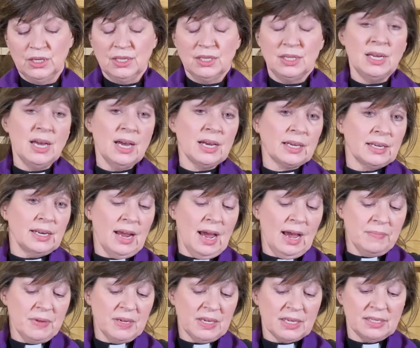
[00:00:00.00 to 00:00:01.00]
The
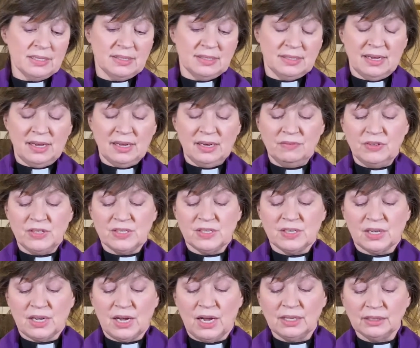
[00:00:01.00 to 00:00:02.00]
economic incentive is
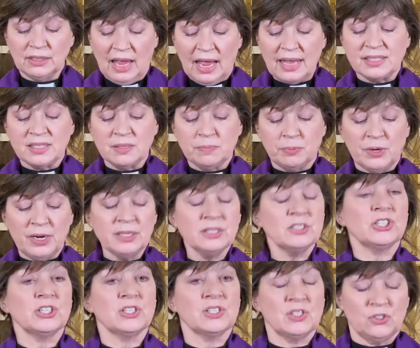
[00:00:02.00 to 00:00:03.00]
to cut lots of
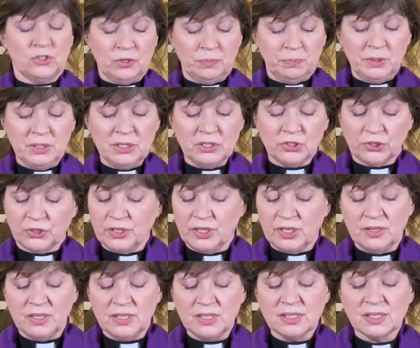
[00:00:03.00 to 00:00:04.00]
branches, stripping
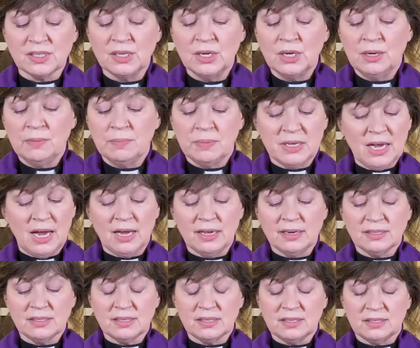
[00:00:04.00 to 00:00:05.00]
trees
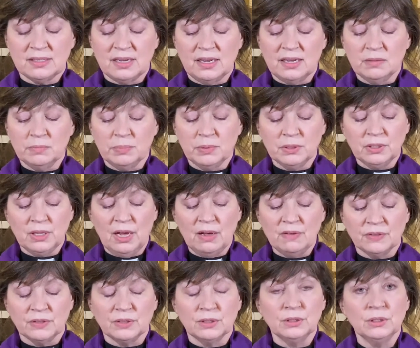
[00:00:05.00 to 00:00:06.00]
beyond a sustainable
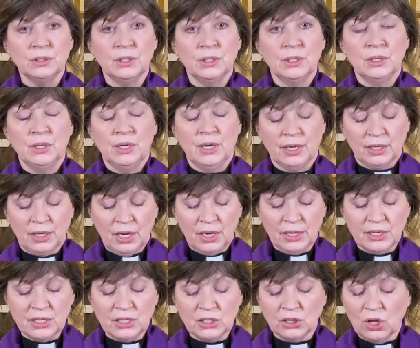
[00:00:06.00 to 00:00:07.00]
level, and
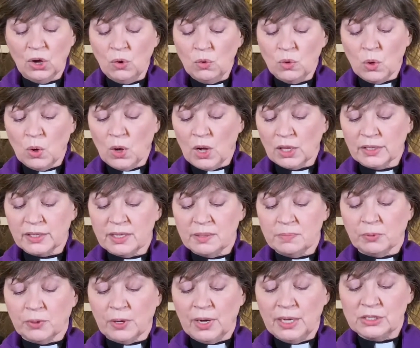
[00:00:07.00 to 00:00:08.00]
cutting low-quality
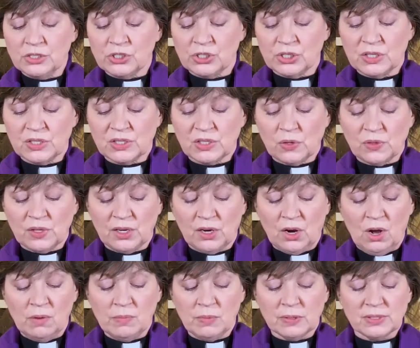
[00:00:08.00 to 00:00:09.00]
branches so that
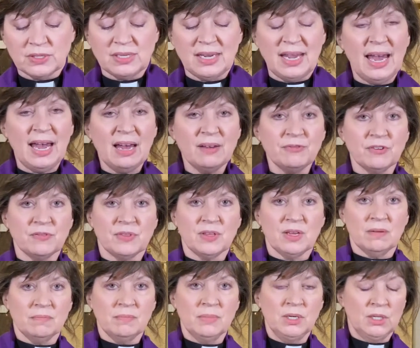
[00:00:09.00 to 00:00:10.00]
almost half of
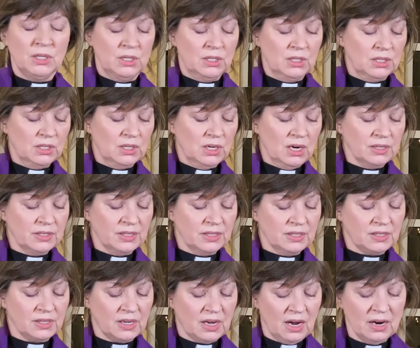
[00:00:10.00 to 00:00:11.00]
them are
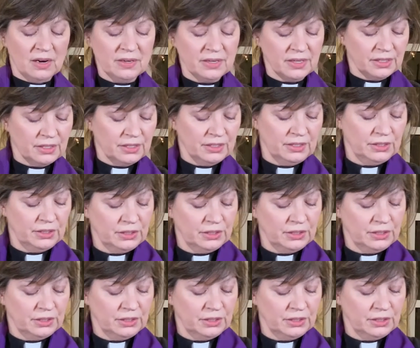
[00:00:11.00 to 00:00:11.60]
discarded.